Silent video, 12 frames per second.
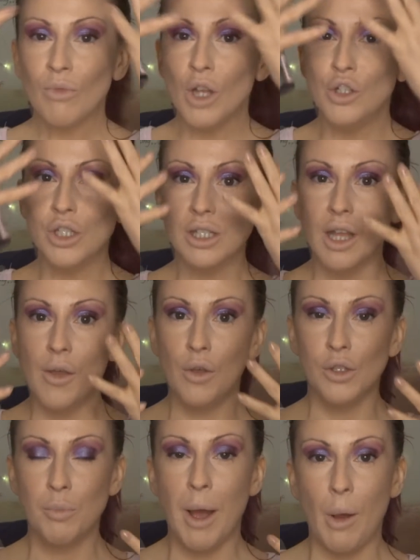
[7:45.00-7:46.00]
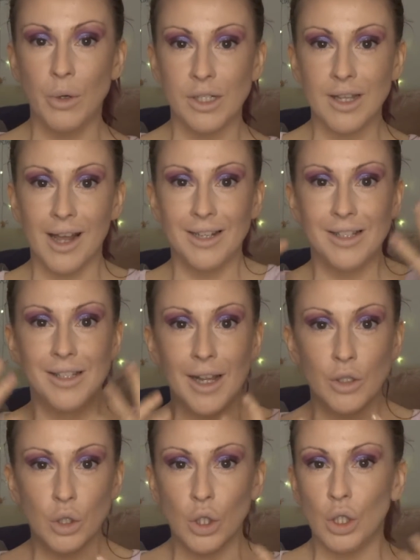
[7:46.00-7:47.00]
and just let those powders kind of
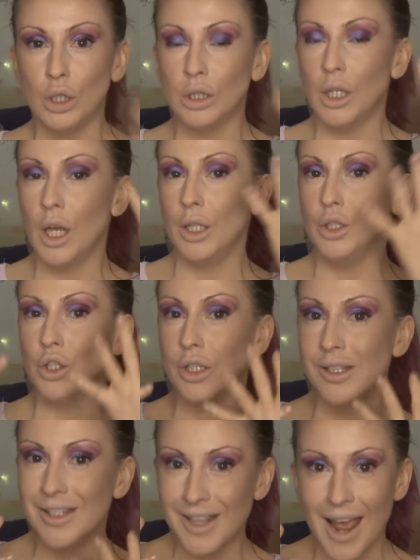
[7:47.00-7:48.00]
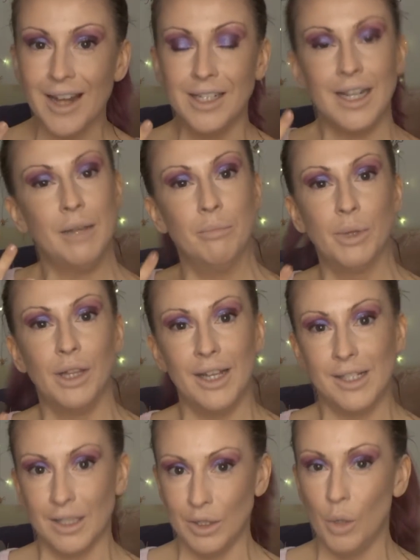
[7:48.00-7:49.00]
settle and just set in
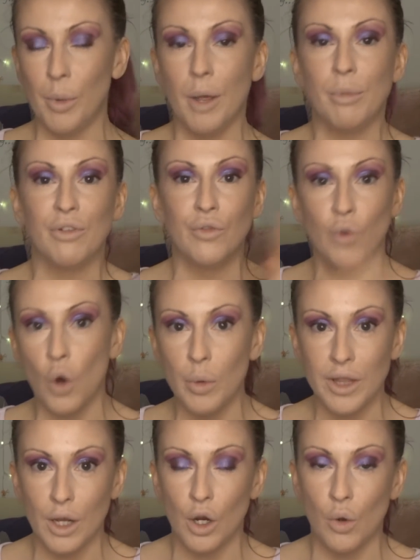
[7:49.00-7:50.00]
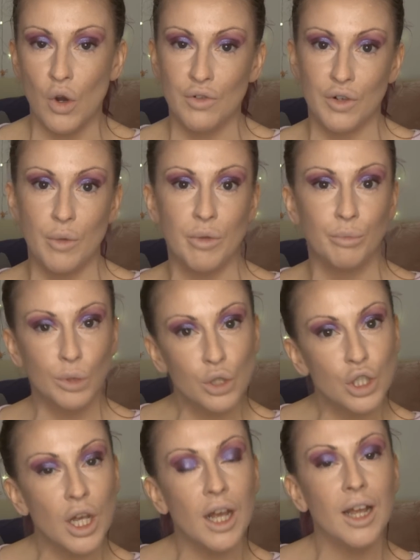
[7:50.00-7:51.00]
place a little bit before we then go over it with
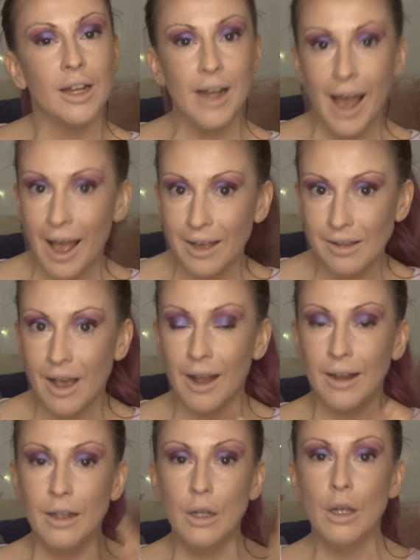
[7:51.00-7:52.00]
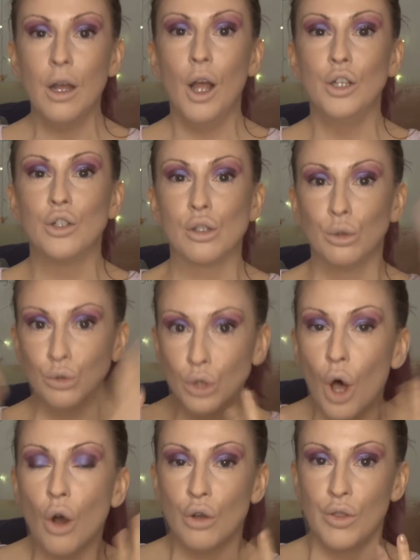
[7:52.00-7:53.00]
blusher and highlight and just
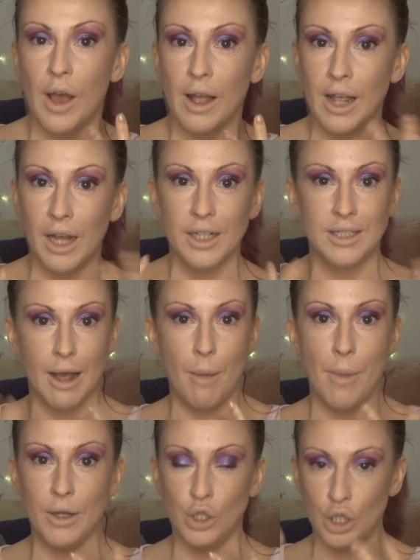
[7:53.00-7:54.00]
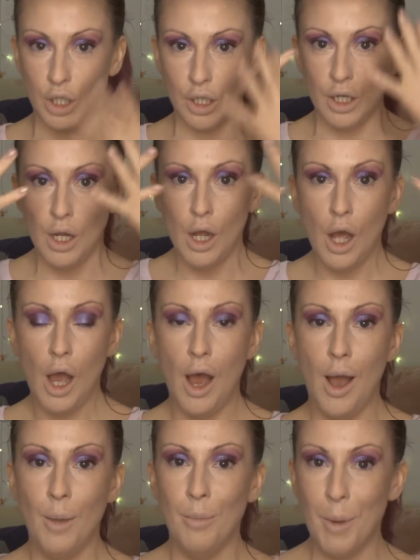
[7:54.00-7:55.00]
lock that kind of dimension
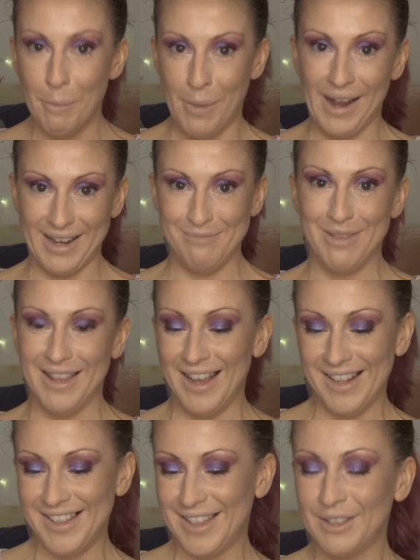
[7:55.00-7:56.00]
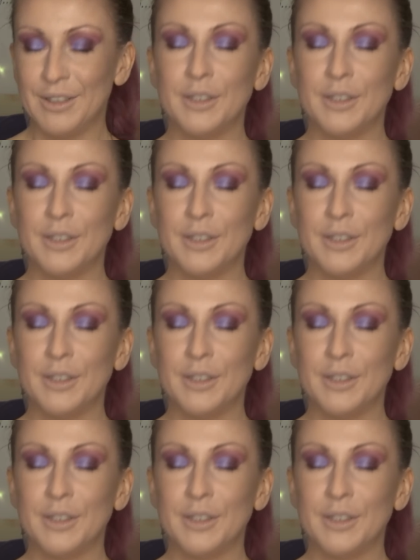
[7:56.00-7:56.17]
um, back in place.